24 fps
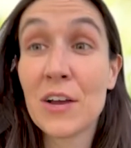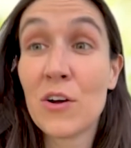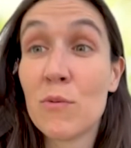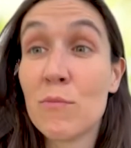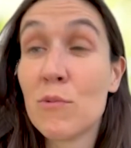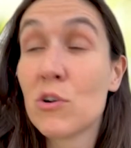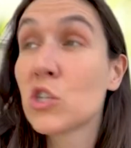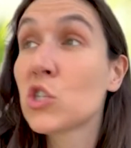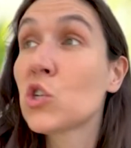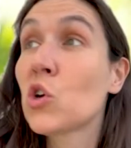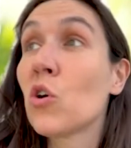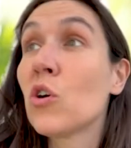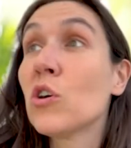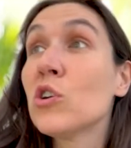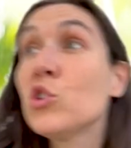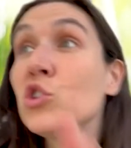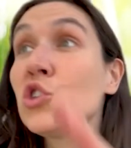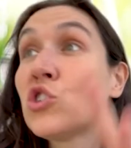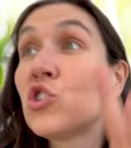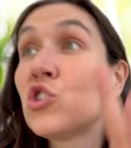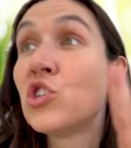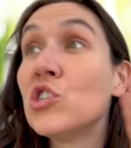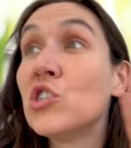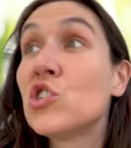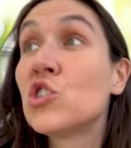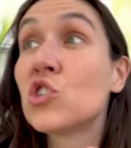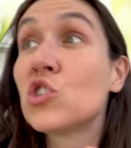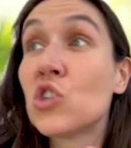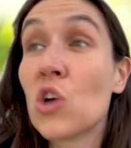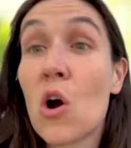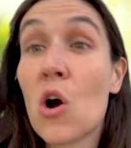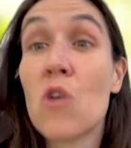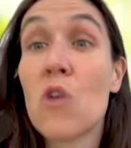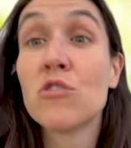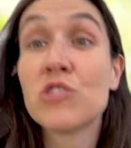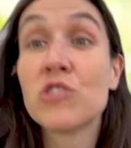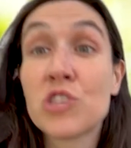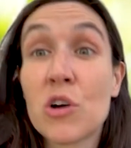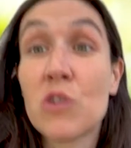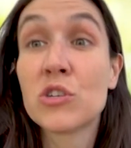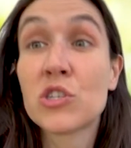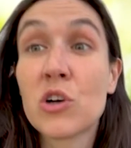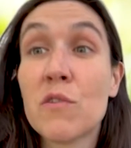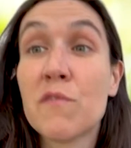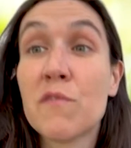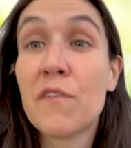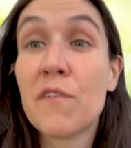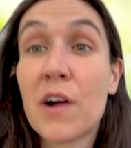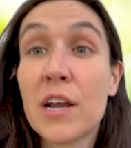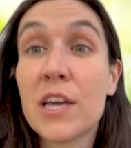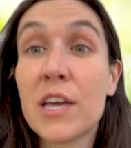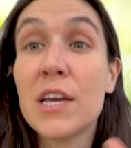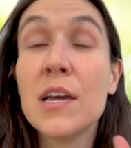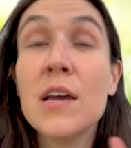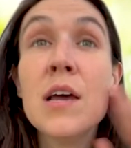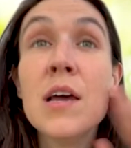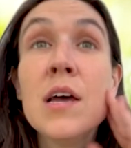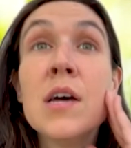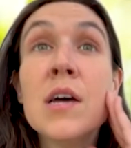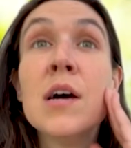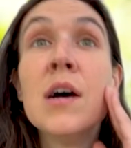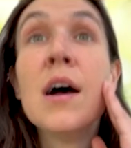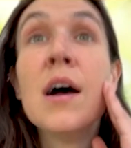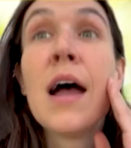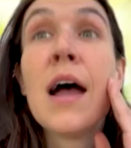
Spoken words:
I almost cursed. She's so, so, so funny.